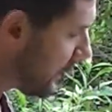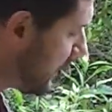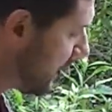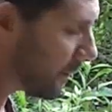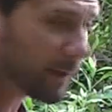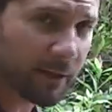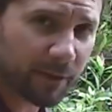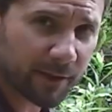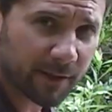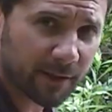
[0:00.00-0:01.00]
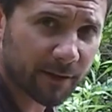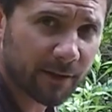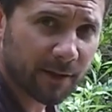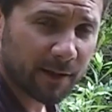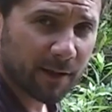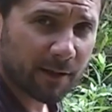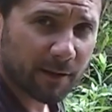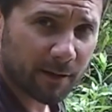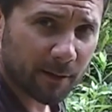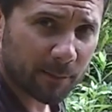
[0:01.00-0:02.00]
See them here and here.
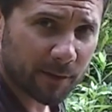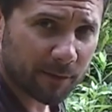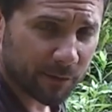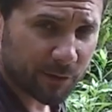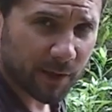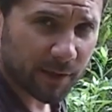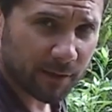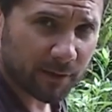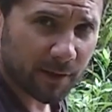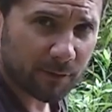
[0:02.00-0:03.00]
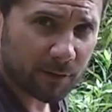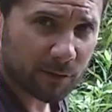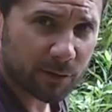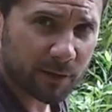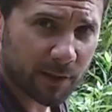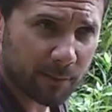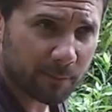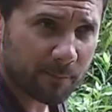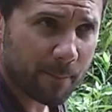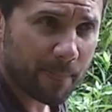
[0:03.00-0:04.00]
Um, if they're tight, you're going to have to loosen them.
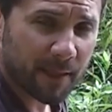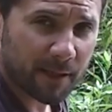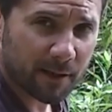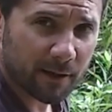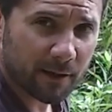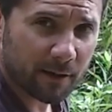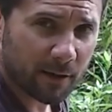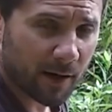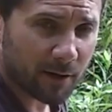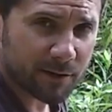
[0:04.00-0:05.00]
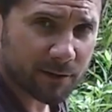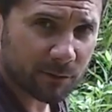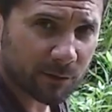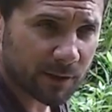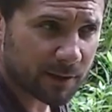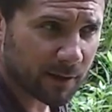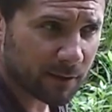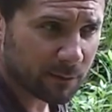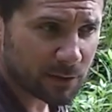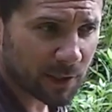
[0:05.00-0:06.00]
Uh, ours isn't really
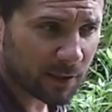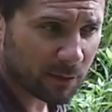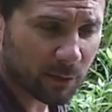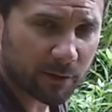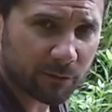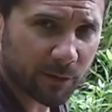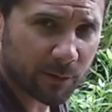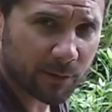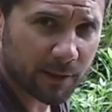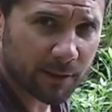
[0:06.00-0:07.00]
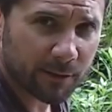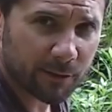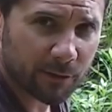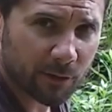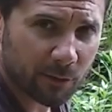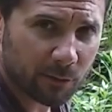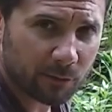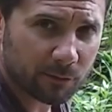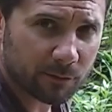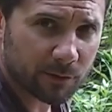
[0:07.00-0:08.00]
tight. We check it quite frequently, so
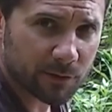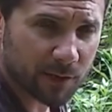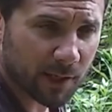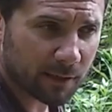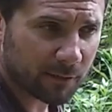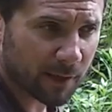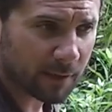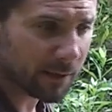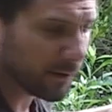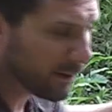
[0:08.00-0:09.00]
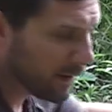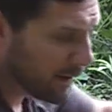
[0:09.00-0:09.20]
they're just kind of on there.